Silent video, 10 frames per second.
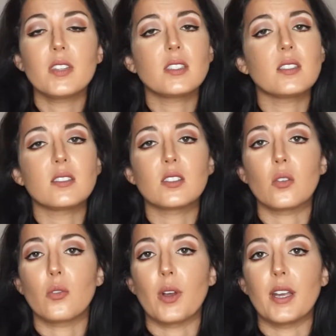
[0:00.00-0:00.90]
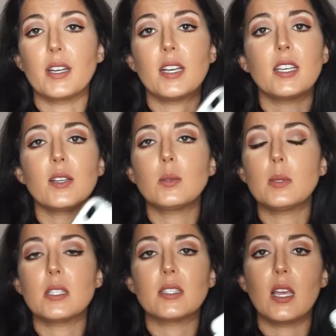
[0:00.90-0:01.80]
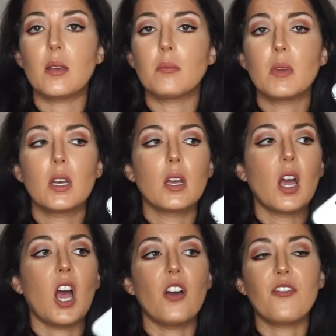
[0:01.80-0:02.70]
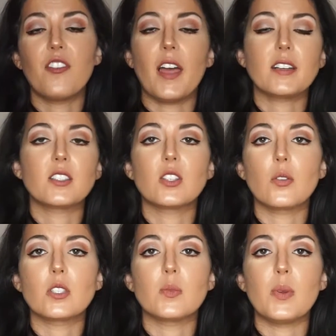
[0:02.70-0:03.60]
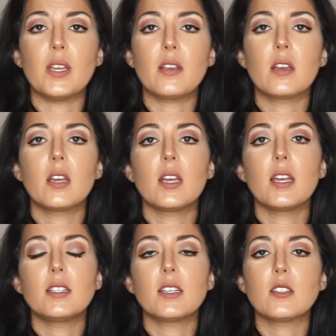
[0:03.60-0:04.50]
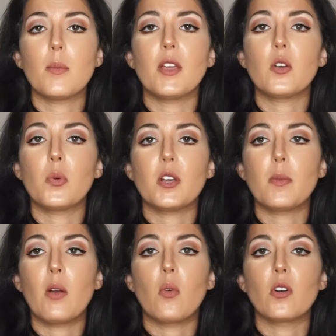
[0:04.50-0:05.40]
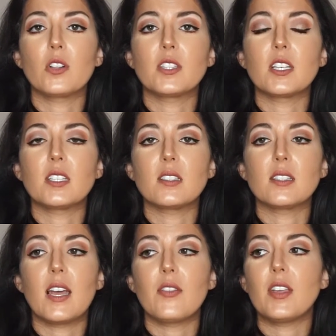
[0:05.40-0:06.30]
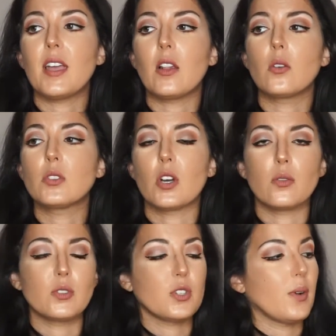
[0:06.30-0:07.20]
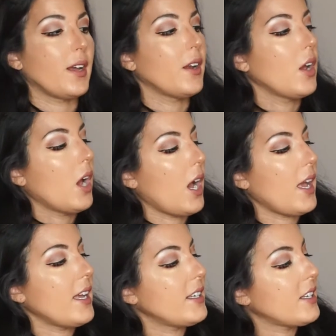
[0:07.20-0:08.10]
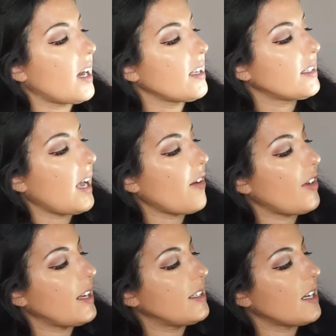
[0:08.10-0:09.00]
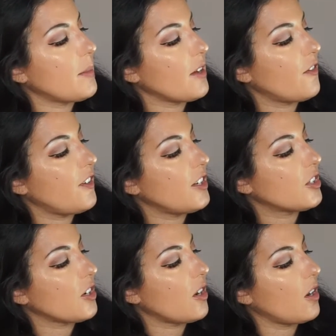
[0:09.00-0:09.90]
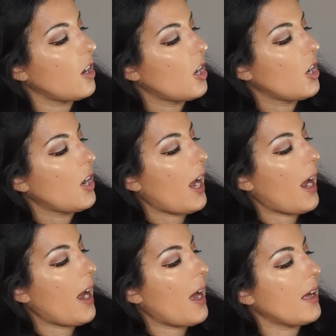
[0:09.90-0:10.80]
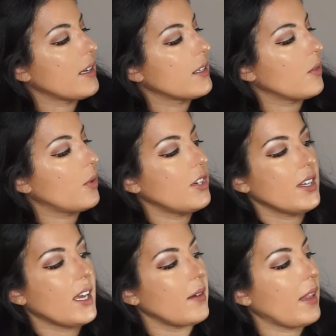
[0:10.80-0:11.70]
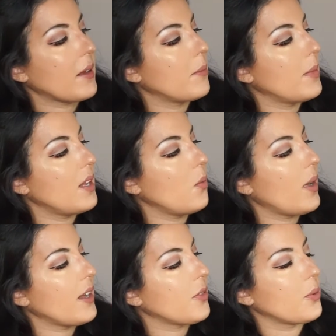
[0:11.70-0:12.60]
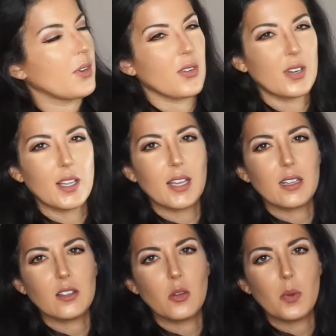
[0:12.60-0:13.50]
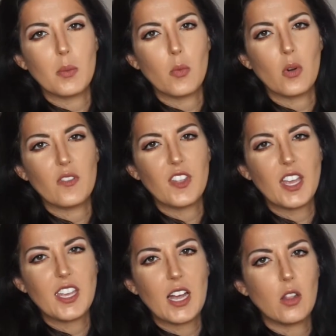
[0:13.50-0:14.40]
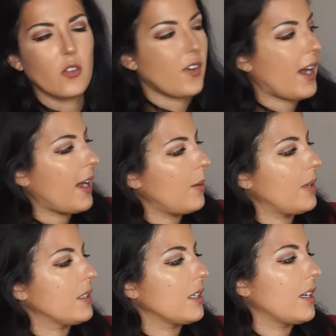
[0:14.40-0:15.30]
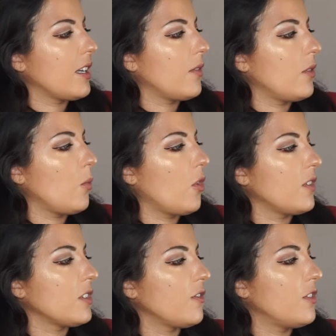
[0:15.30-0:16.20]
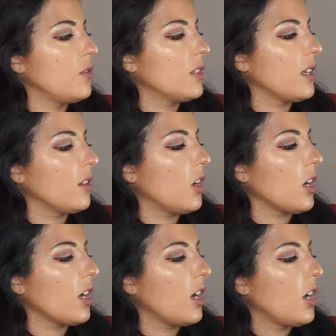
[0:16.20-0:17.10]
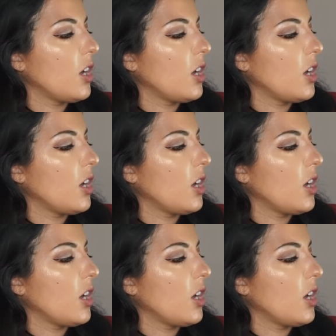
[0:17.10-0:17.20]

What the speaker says: This is still great. It gives me the same effect, so to speak. It doesn't make or break my world that it doesn't have a yellow tone to it. It does have a dimming feature, and when you get like midway through it, you're going to get a little bit more of that yellow vibe that's going to give you more of a diffusing look.